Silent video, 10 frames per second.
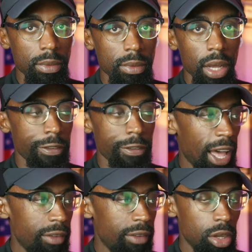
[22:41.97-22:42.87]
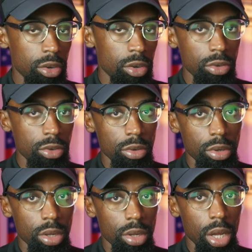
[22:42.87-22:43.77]
5 years,
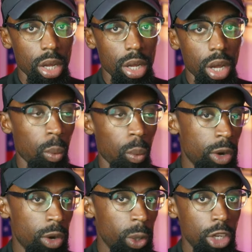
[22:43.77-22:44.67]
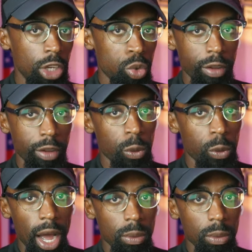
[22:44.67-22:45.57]
1 week, 24
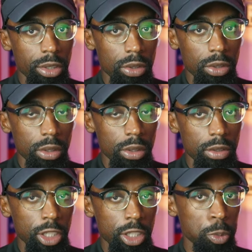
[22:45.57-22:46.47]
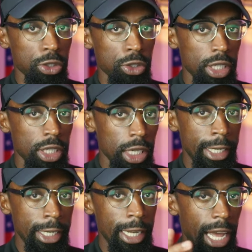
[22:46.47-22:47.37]
hours, 6%, and then
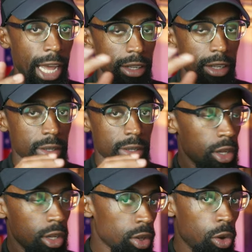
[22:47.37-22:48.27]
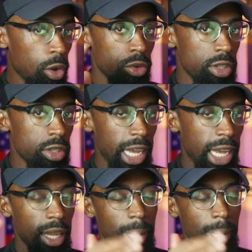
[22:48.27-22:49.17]
last closing day.
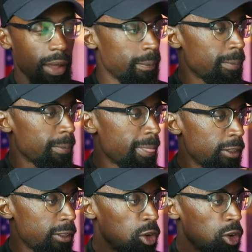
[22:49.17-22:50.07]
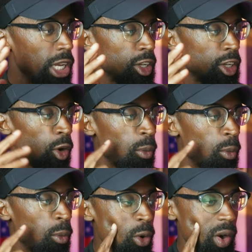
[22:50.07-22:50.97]
Like, you need to know
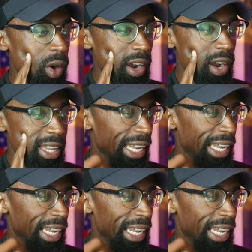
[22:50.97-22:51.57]
more than that.